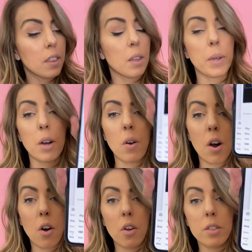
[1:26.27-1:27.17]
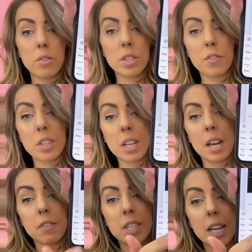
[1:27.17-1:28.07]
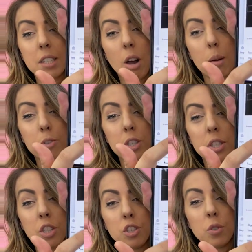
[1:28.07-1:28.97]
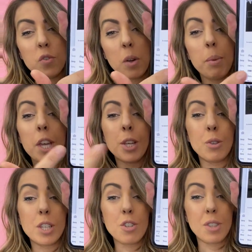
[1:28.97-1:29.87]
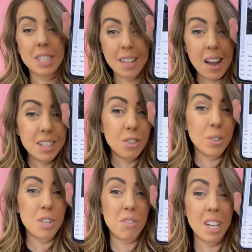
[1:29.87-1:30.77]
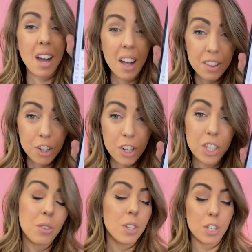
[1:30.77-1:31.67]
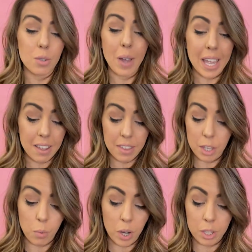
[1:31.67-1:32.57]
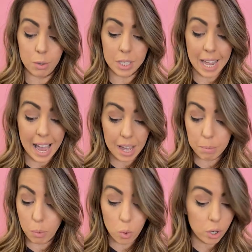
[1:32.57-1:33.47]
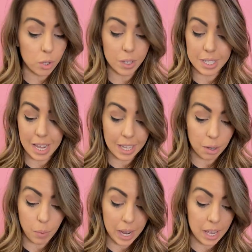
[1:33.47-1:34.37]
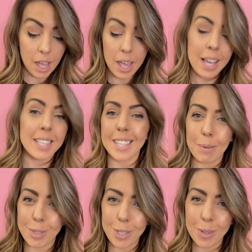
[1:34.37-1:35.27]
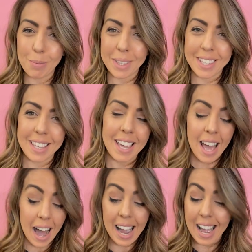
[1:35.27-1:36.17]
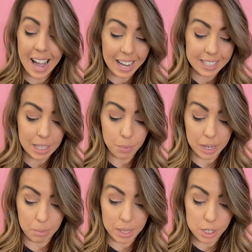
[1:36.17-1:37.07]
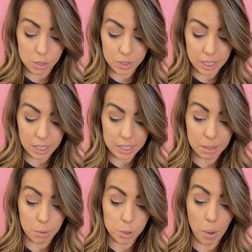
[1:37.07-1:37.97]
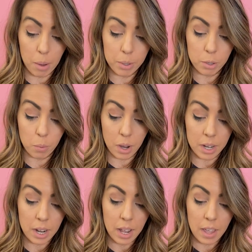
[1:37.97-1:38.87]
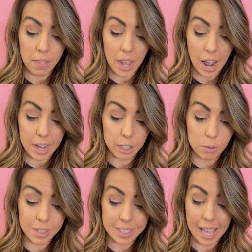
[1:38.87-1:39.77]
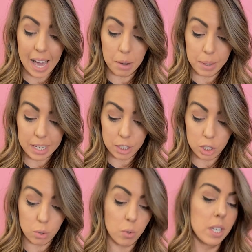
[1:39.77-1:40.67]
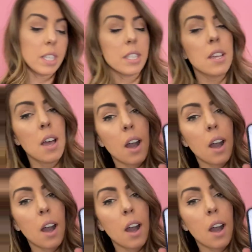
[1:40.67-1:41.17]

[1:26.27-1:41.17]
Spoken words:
there we go, all those different kind of text options to choose from. You can do the size, you can do the color, you can do anything you want. You can add more, you can take it away. It's up to you completely. I highly recommend using this. The most popular one that I use is the animated stories